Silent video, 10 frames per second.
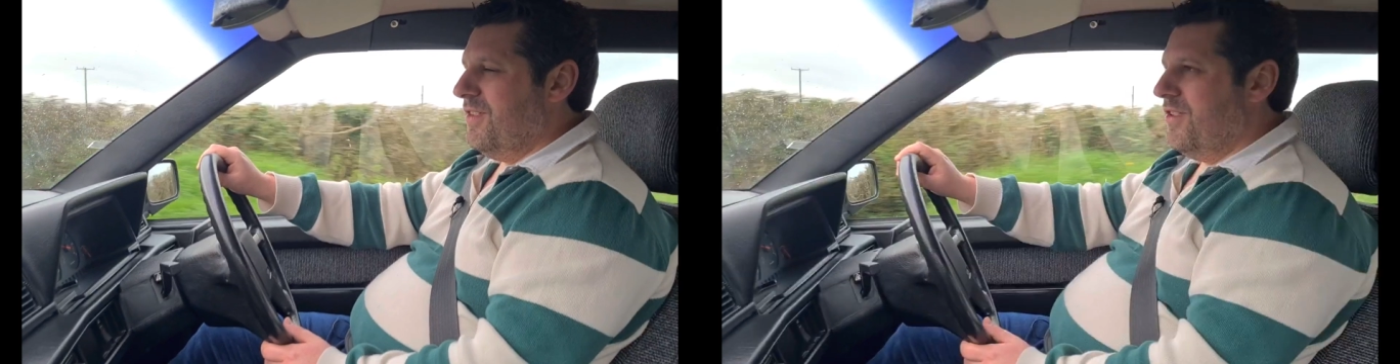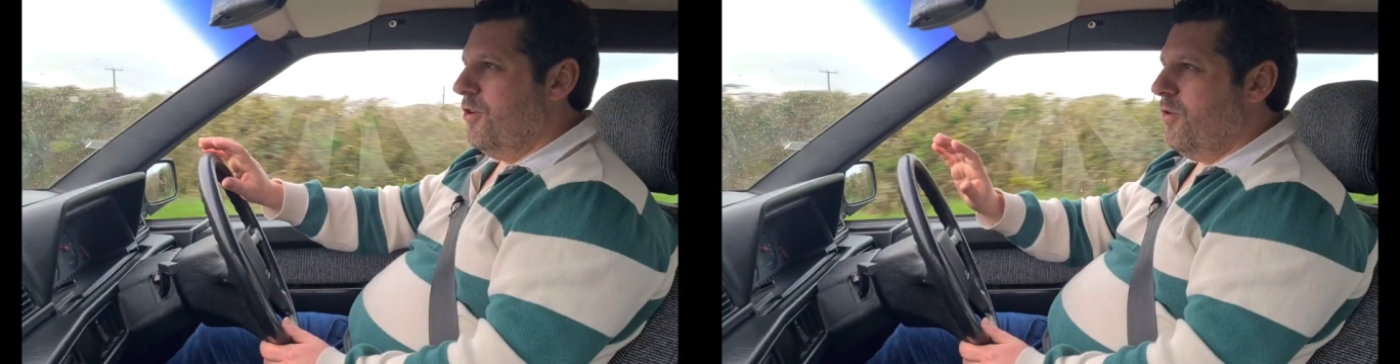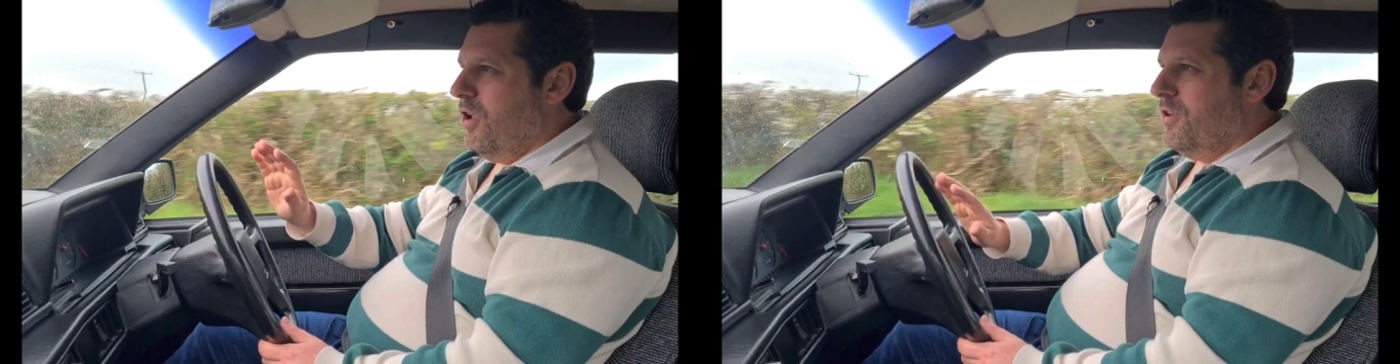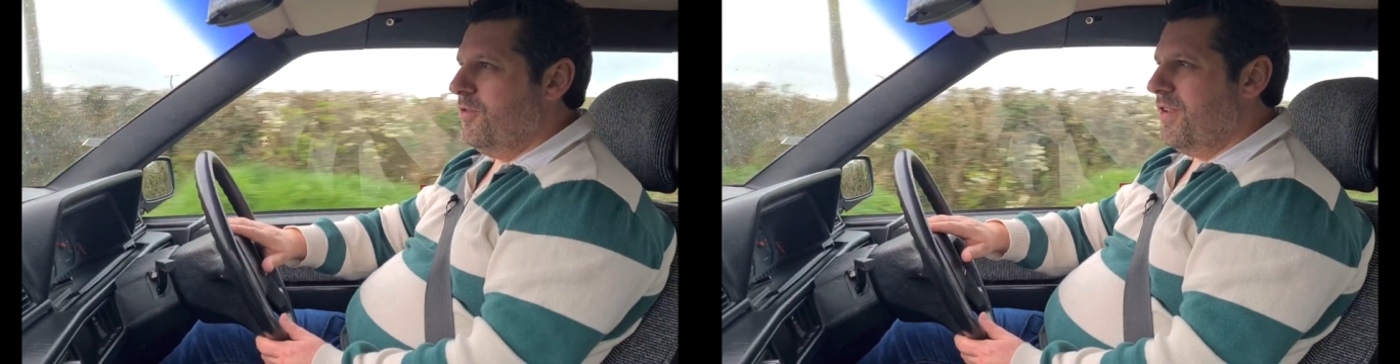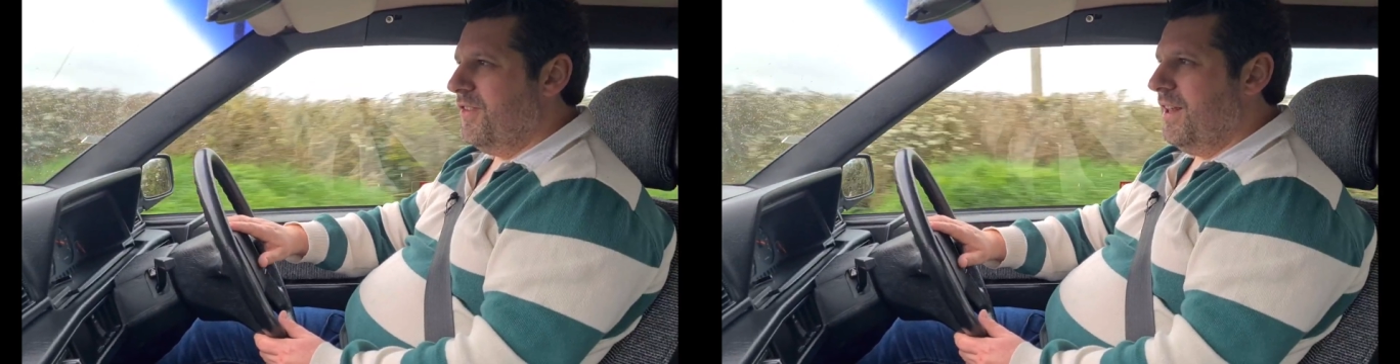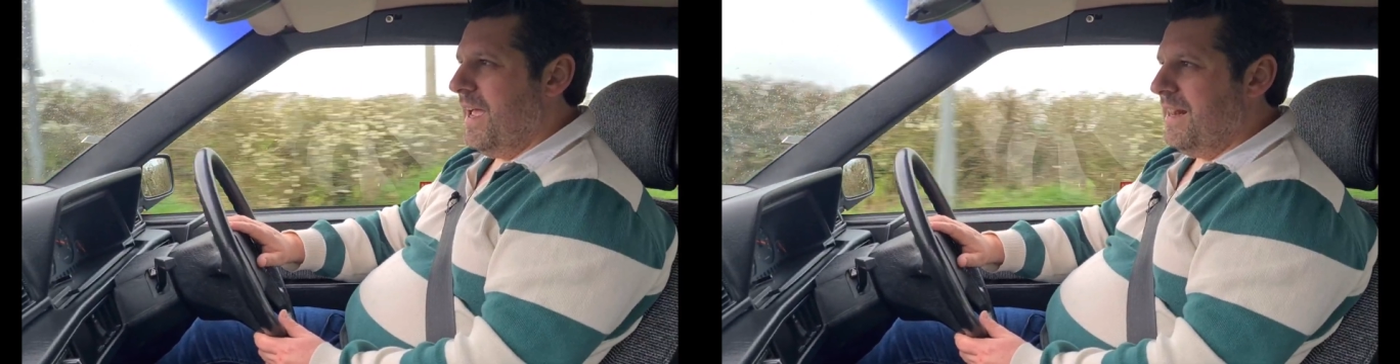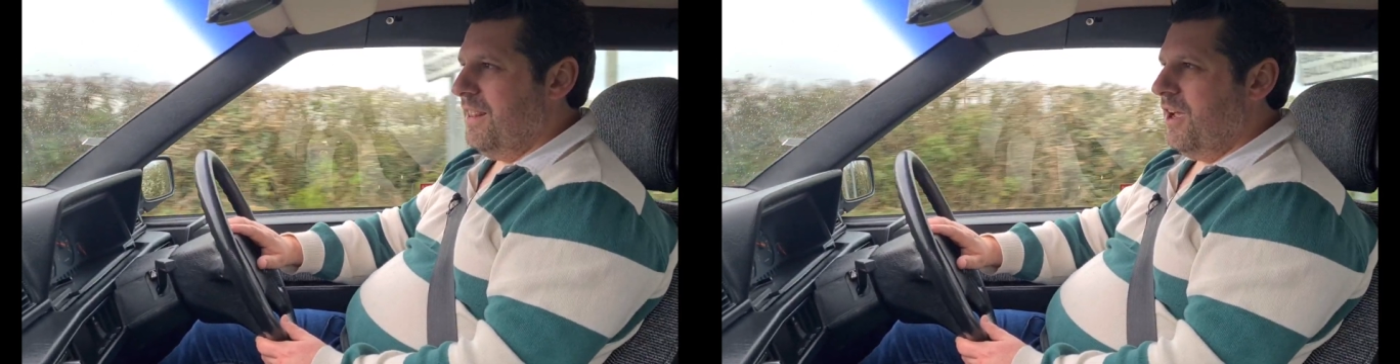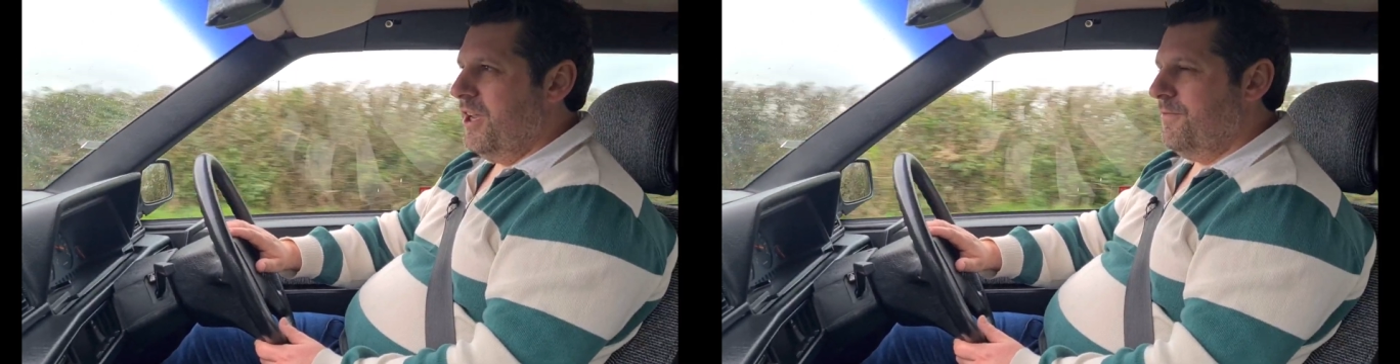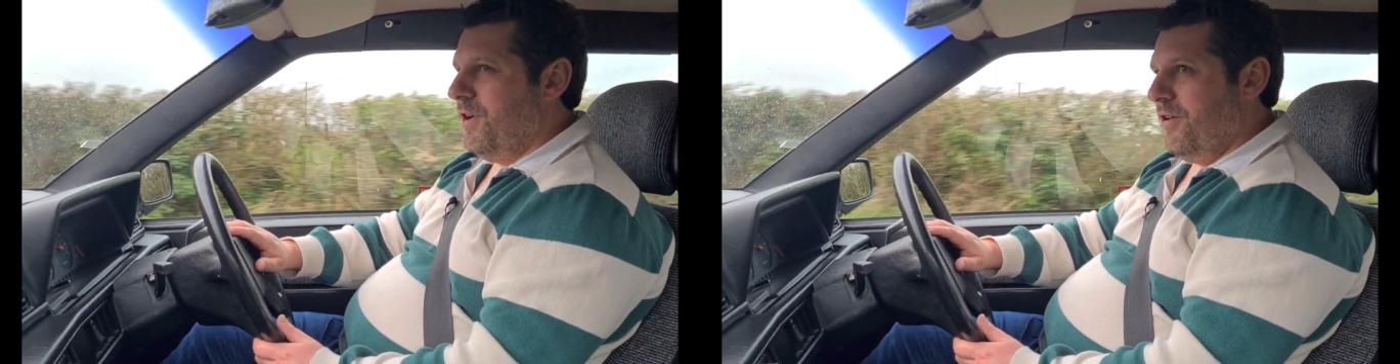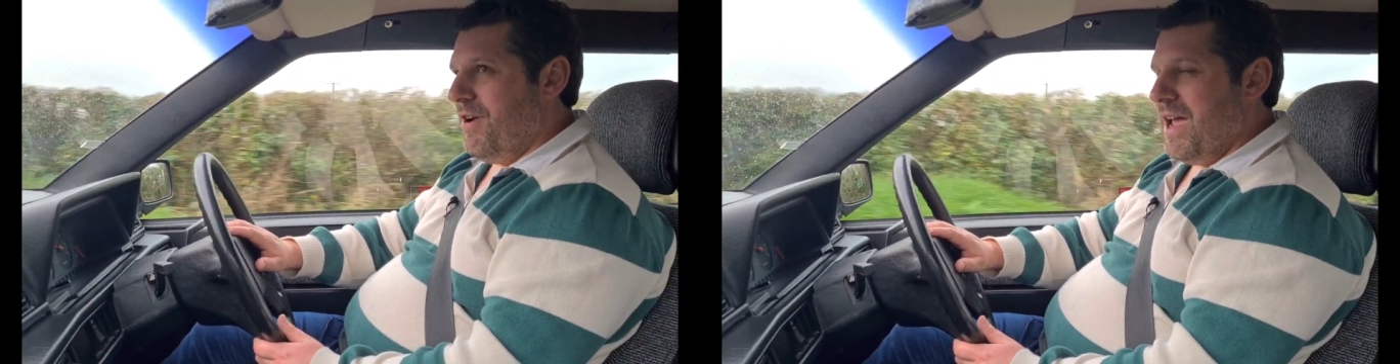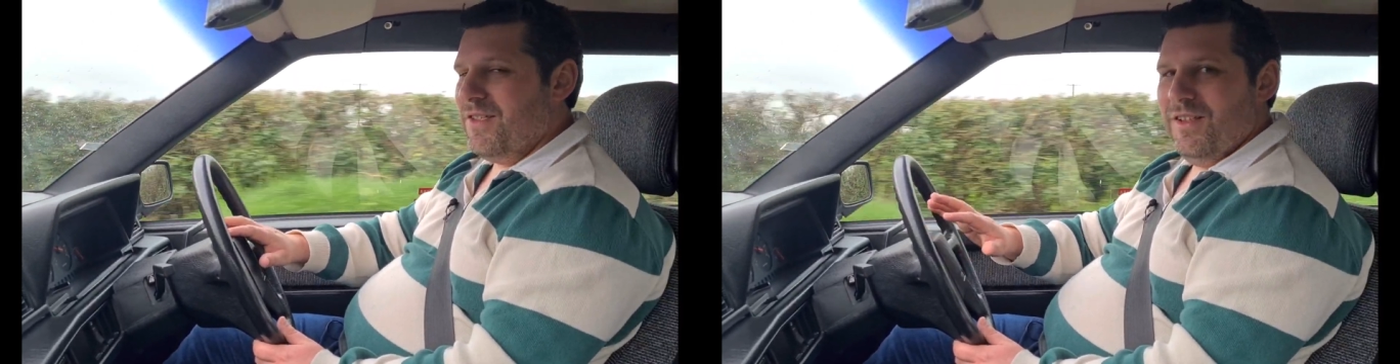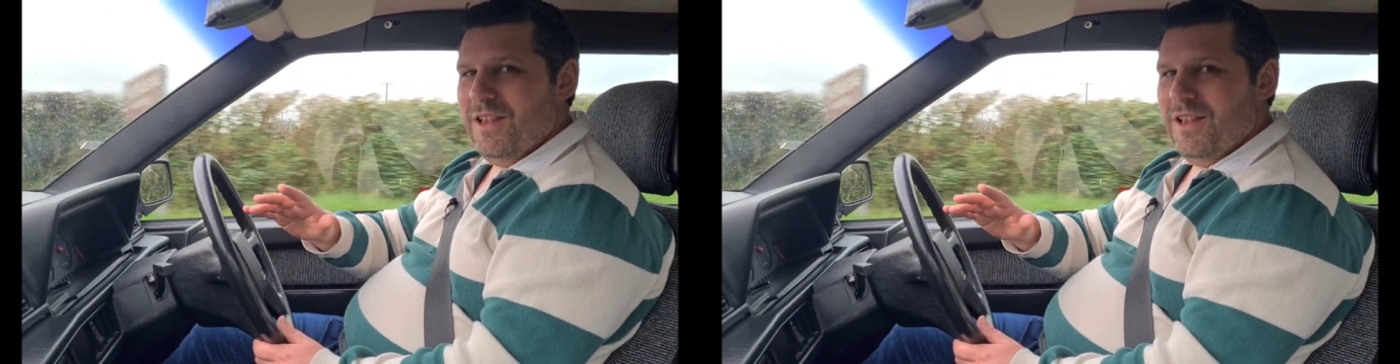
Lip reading: So although you still had a live rear axle,